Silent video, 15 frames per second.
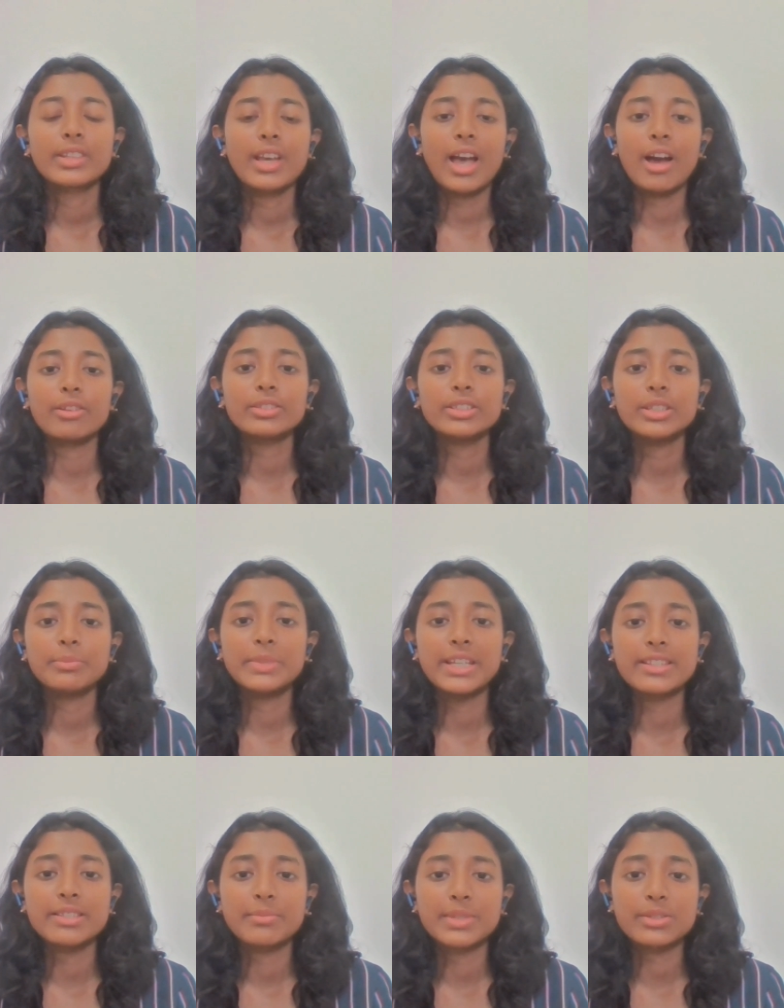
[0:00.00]
Now the
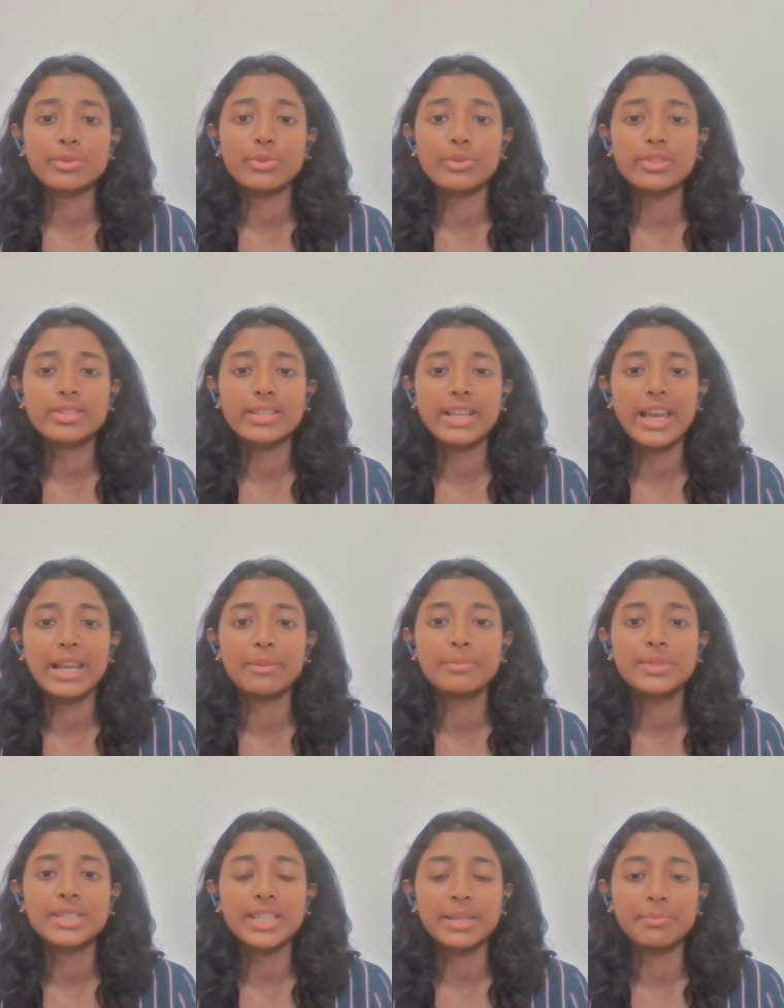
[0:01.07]
BSMS course
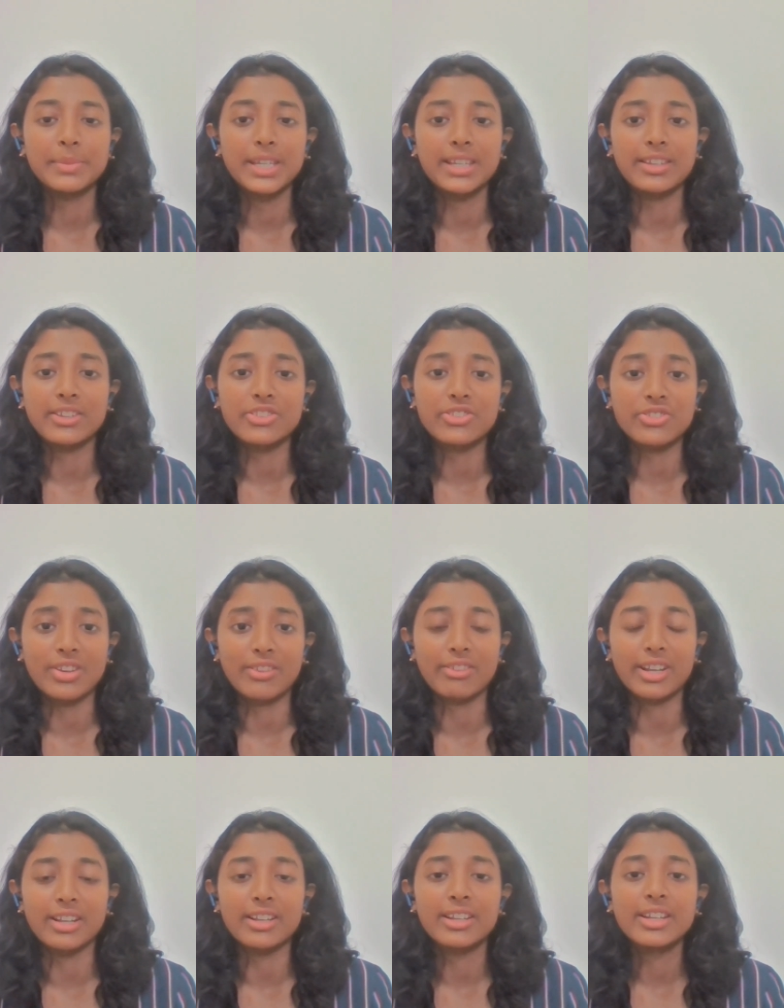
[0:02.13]
helped me in general.
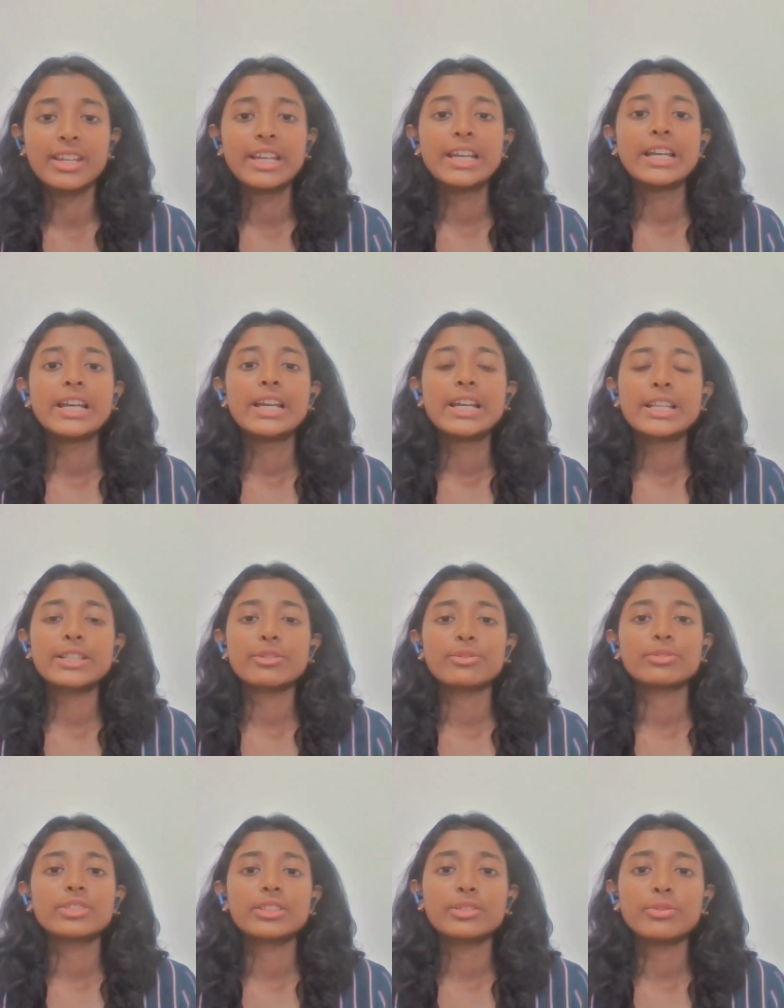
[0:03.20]

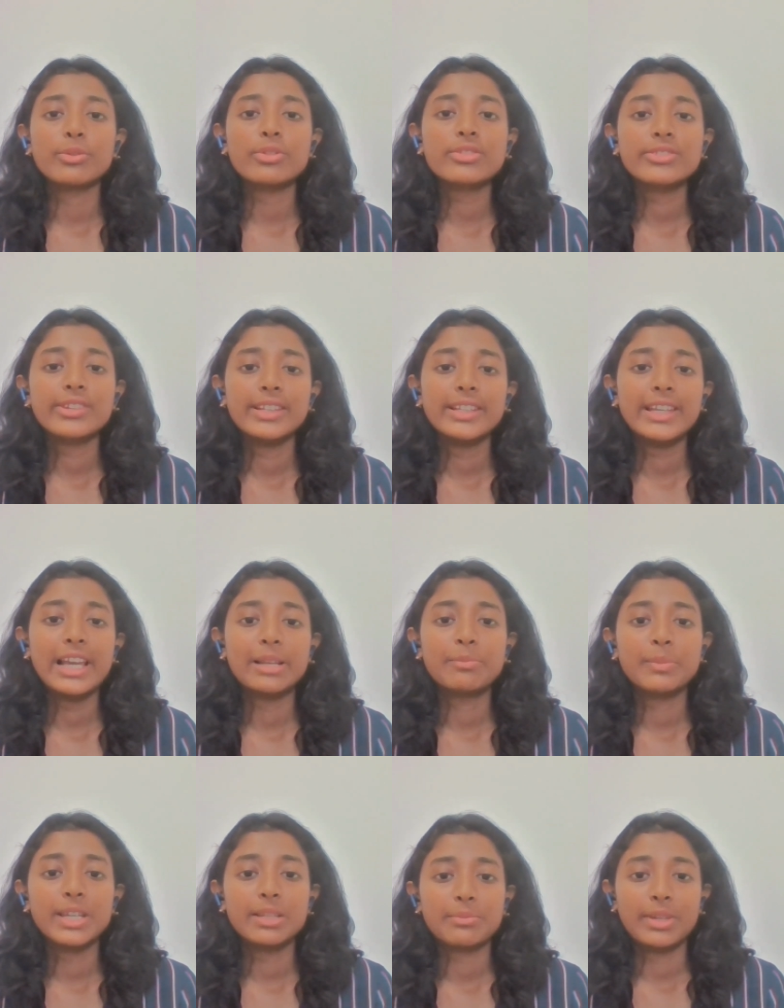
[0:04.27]
So the course really helped
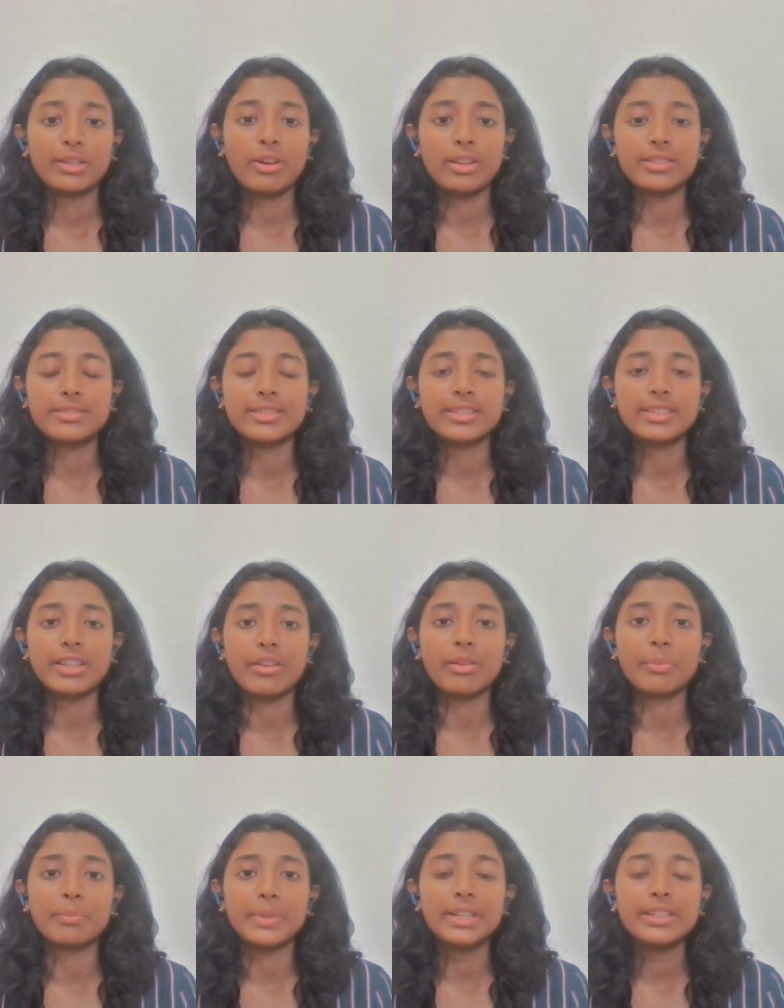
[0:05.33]
me in my holistic
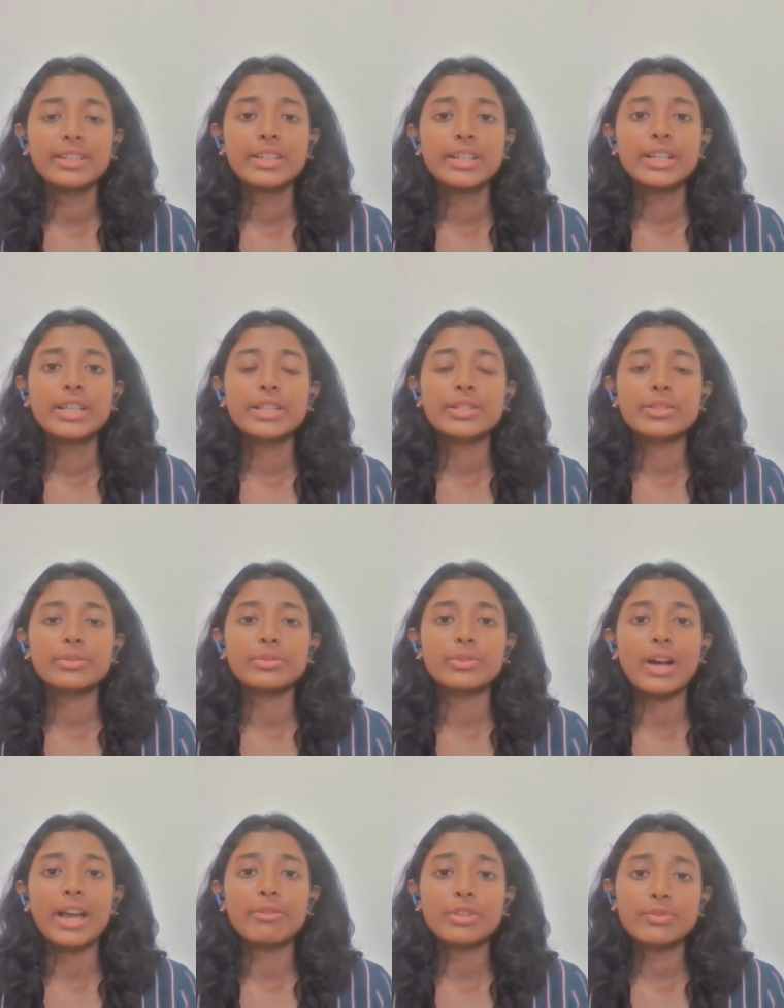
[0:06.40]
development.
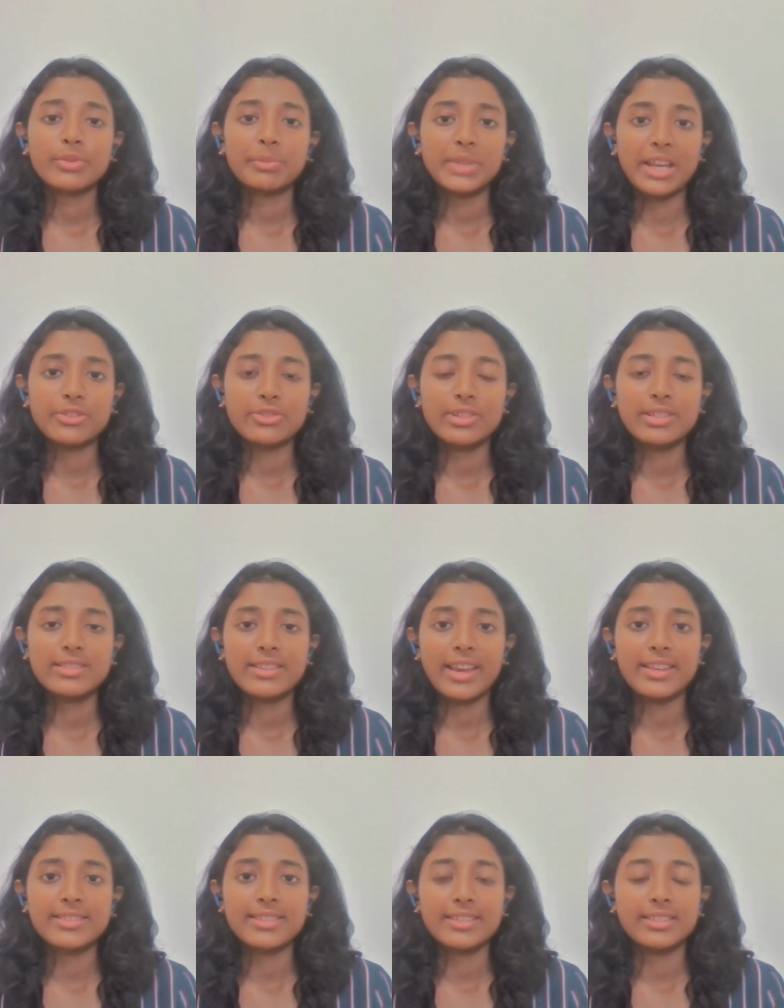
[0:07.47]
So I was from natural
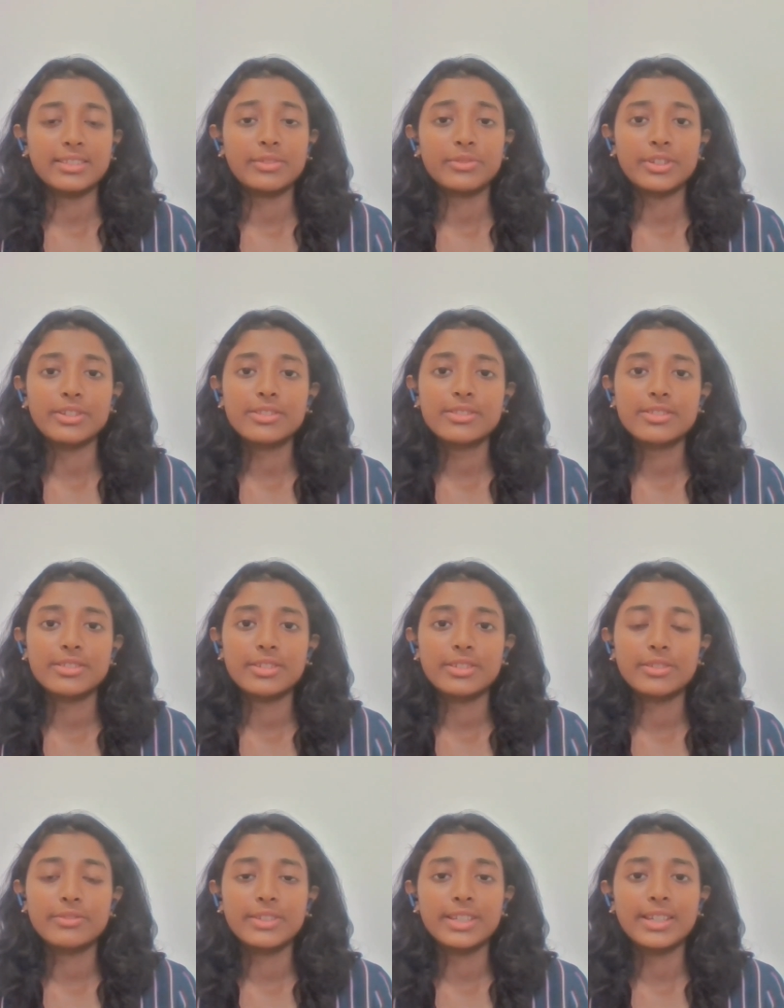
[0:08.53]
science, and in the first
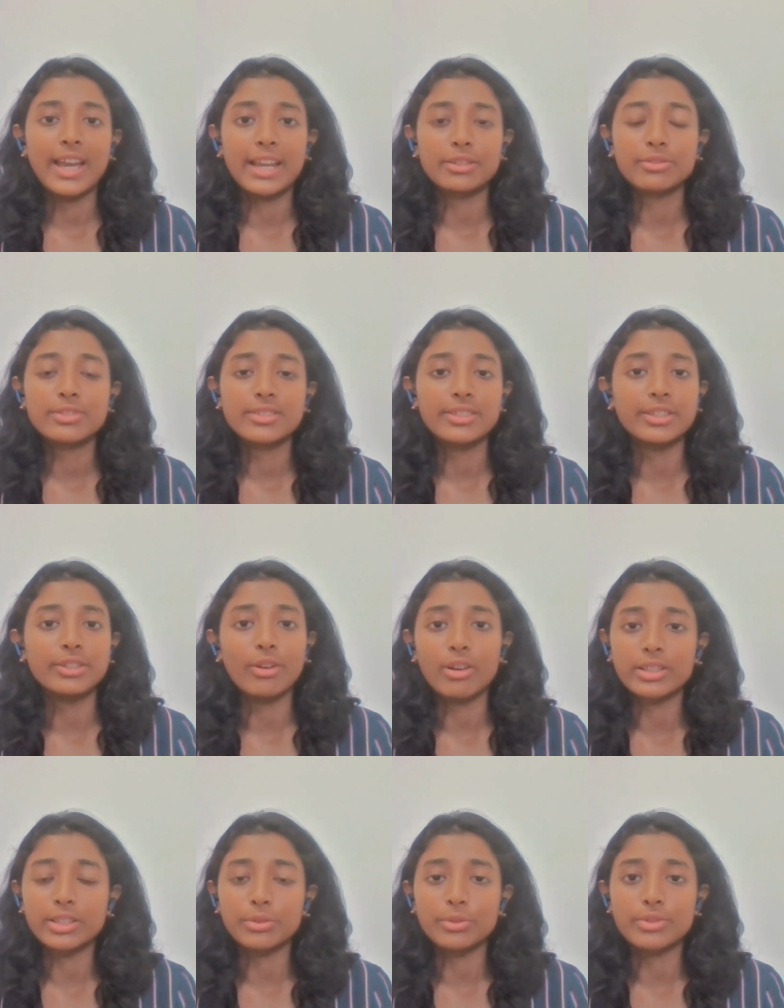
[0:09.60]
year we had to study
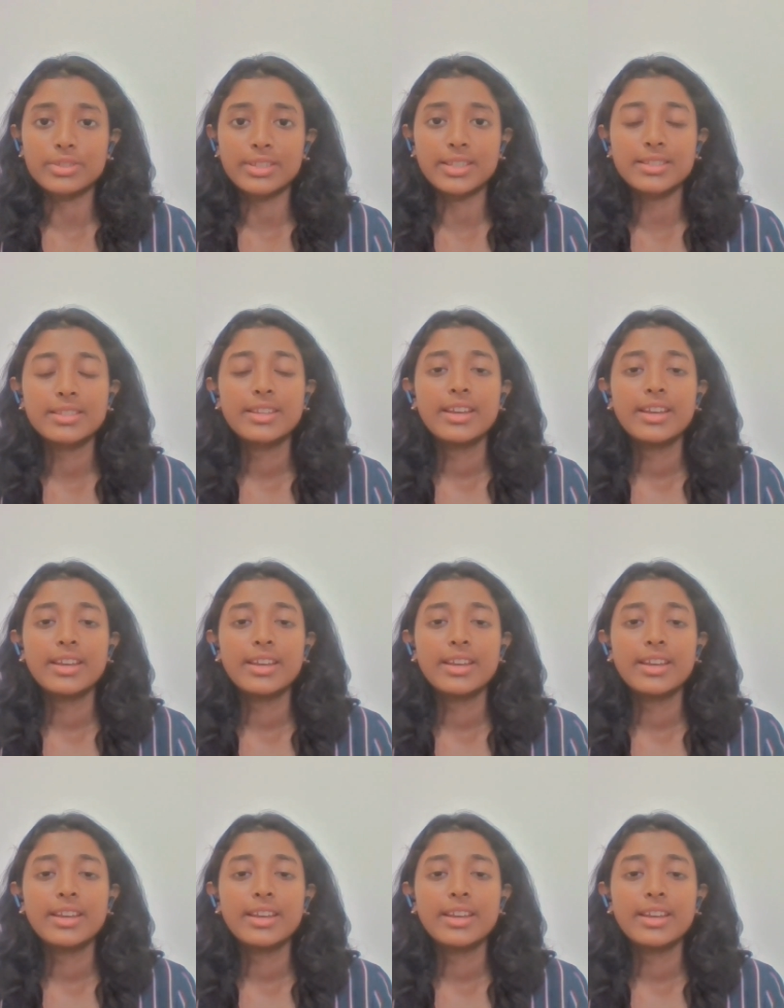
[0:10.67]
all the courses,